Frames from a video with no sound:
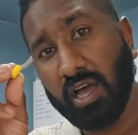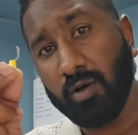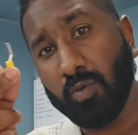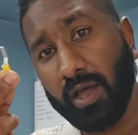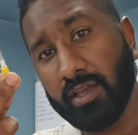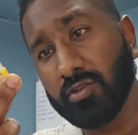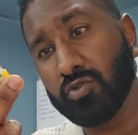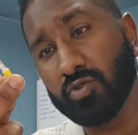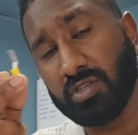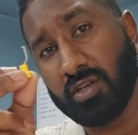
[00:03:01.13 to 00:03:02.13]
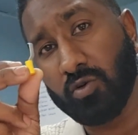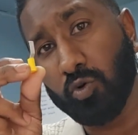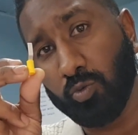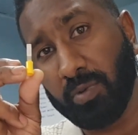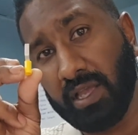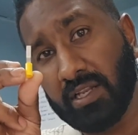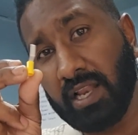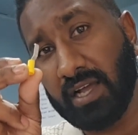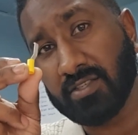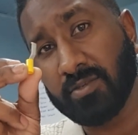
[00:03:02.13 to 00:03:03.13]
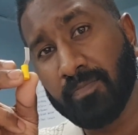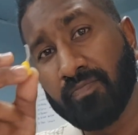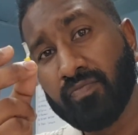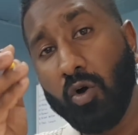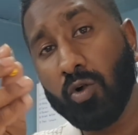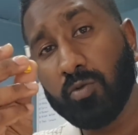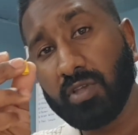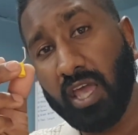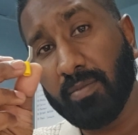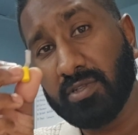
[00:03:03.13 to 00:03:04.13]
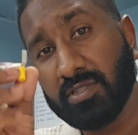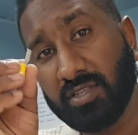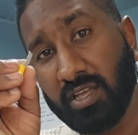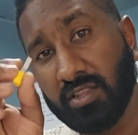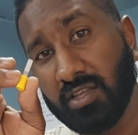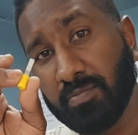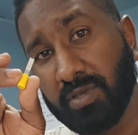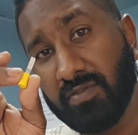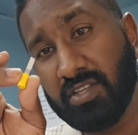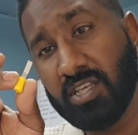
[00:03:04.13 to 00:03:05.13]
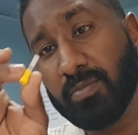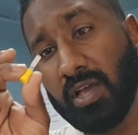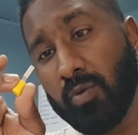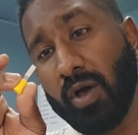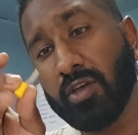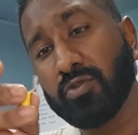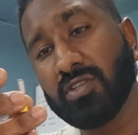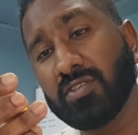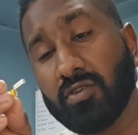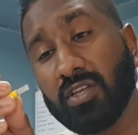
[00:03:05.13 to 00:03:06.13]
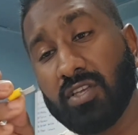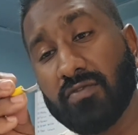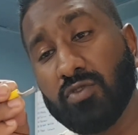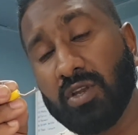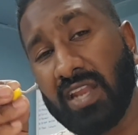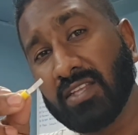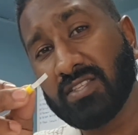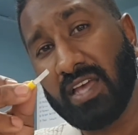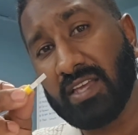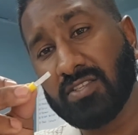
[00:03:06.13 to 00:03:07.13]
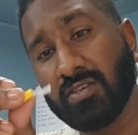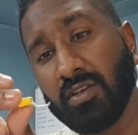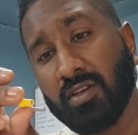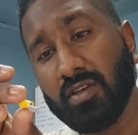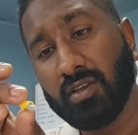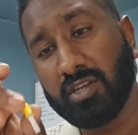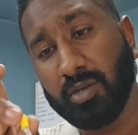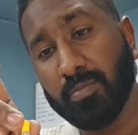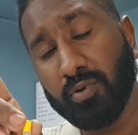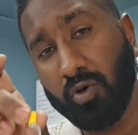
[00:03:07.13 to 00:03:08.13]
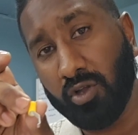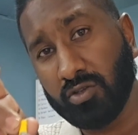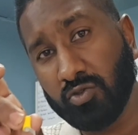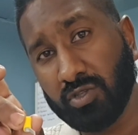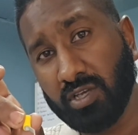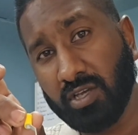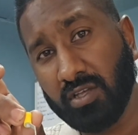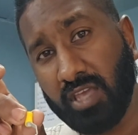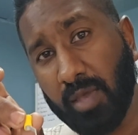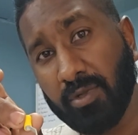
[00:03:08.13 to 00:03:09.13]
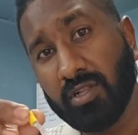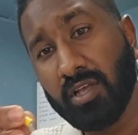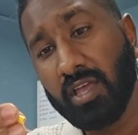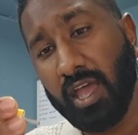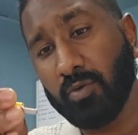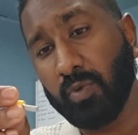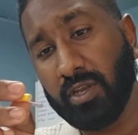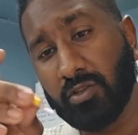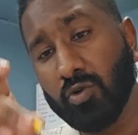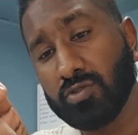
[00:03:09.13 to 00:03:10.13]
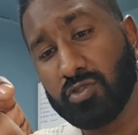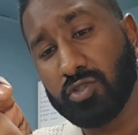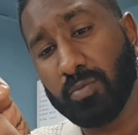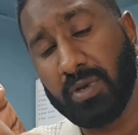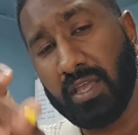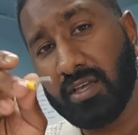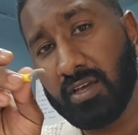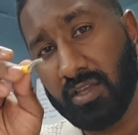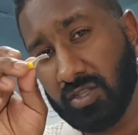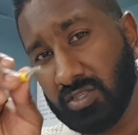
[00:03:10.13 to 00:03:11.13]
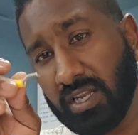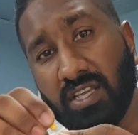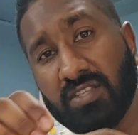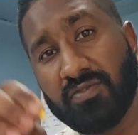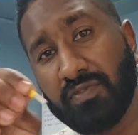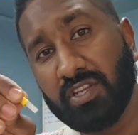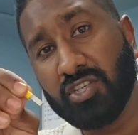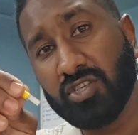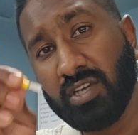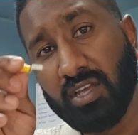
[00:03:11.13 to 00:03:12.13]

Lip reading: are wired using hook blade lugs. All cables in the PVDB are wired with this. It gives you an airtight crimp onto the cable, and when it goes into the breaker, it's a neat finish,